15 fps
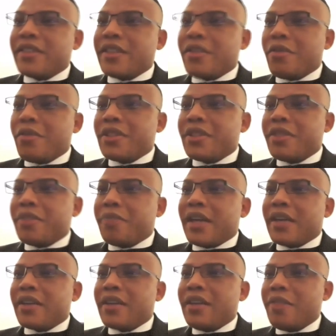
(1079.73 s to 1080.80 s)
They wanted it
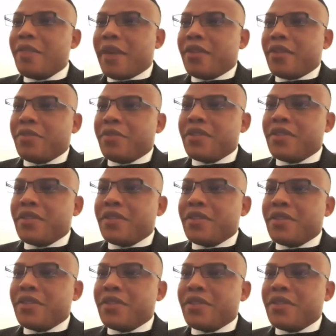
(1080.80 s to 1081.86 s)
back by all means.
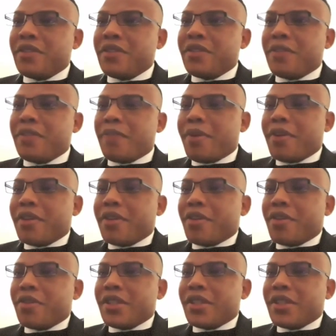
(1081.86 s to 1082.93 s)
Thinking
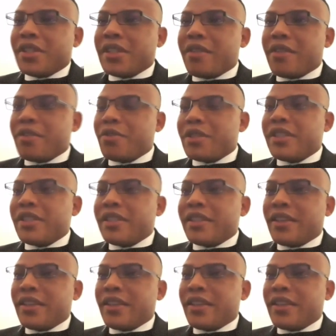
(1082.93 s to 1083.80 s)
that power is coming to the South in